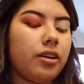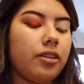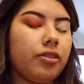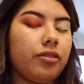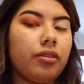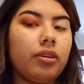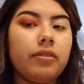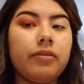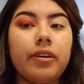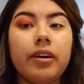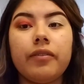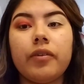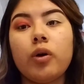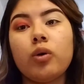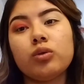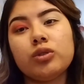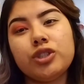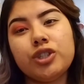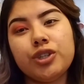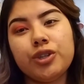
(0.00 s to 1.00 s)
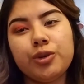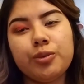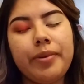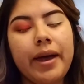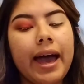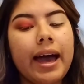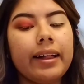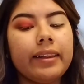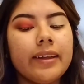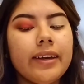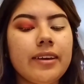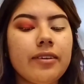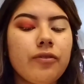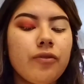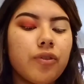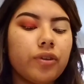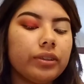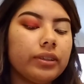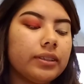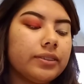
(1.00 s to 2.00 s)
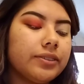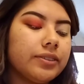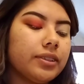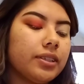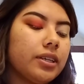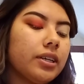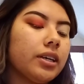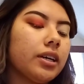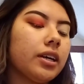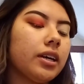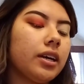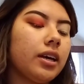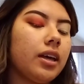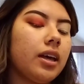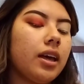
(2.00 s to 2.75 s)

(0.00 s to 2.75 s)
3502 palette for this look.